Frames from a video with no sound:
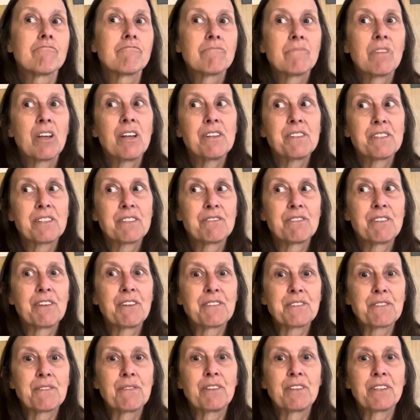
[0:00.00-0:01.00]
I can
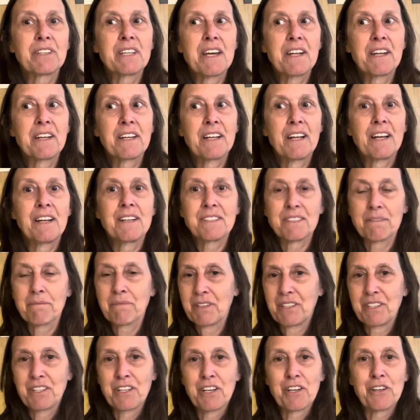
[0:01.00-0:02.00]
also look at it as I'm
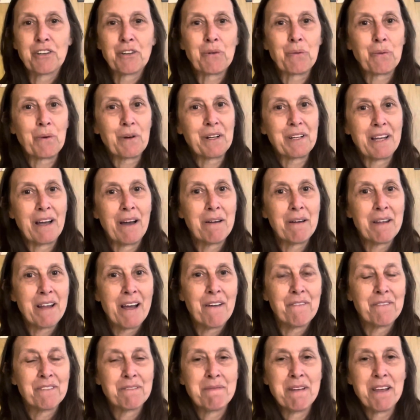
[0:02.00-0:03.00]
getting a good workout,
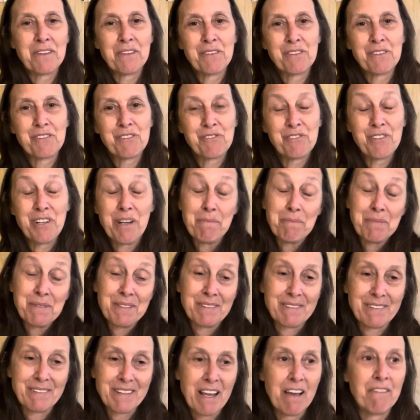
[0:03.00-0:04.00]
having to make those trips
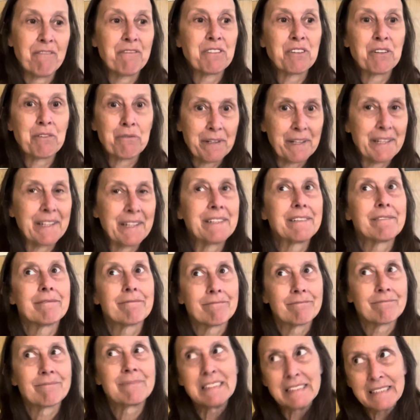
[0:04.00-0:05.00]
and having to wait
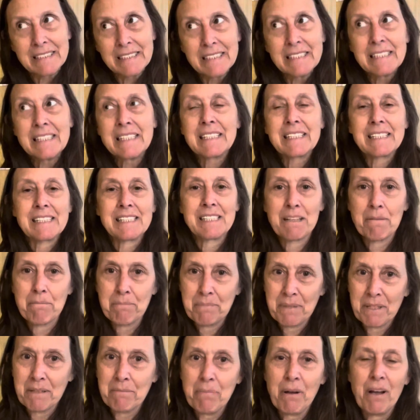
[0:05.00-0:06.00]
and heat up
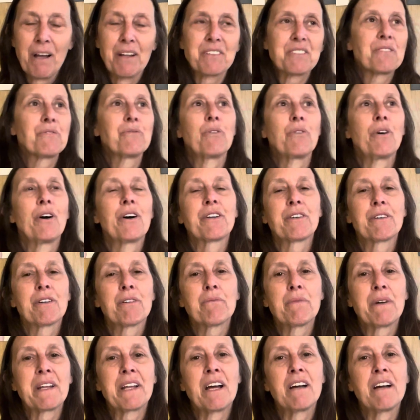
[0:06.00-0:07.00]
big pots of water and
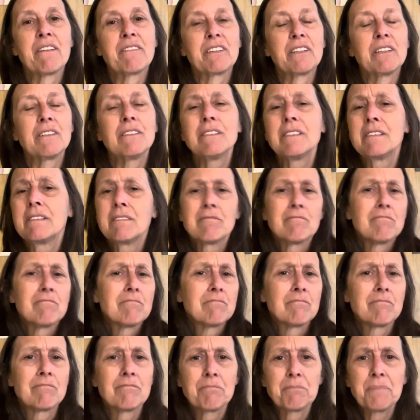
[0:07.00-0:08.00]
what have you.
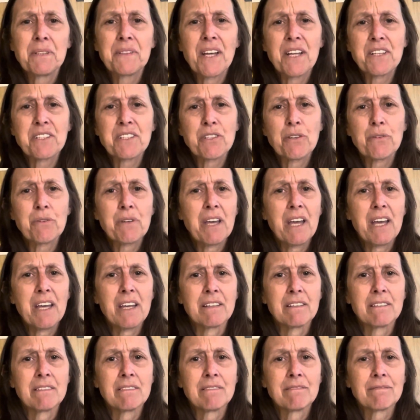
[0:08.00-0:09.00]
But that's okay.